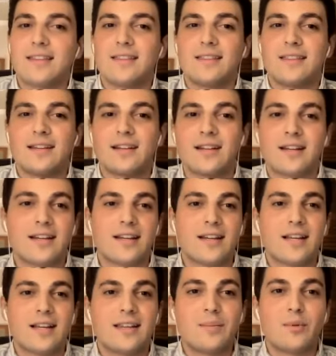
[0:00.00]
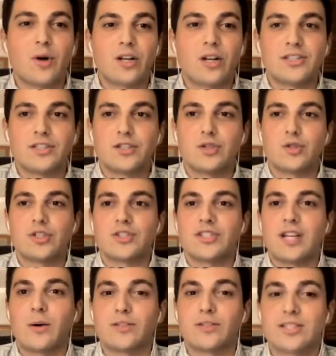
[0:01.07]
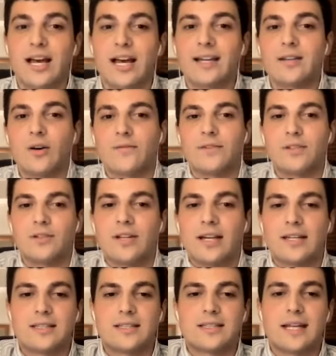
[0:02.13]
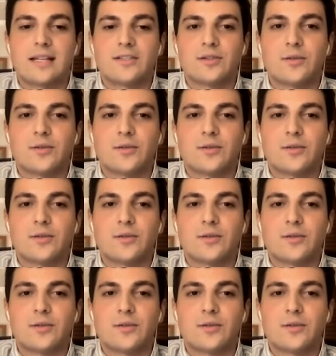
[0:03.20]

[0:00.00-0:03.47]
the liberal arts institutions outside of the United States.